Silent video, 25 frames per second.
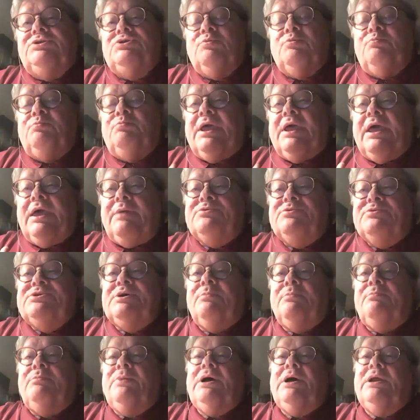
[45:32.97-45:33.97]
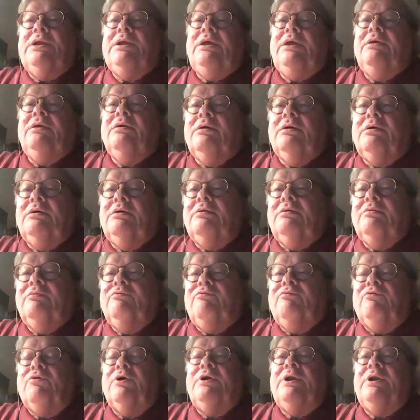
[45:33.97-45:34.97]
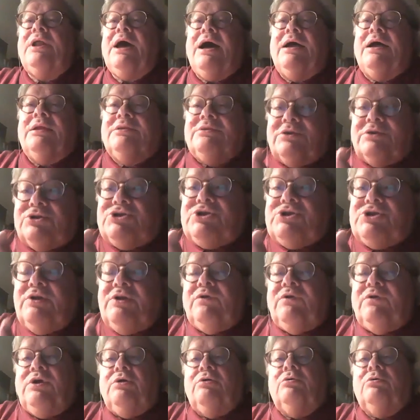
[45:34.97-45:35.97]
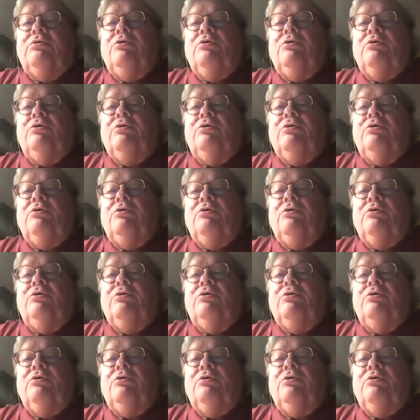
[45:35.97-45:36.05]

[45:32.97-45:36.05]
to blame somebody for not achieving your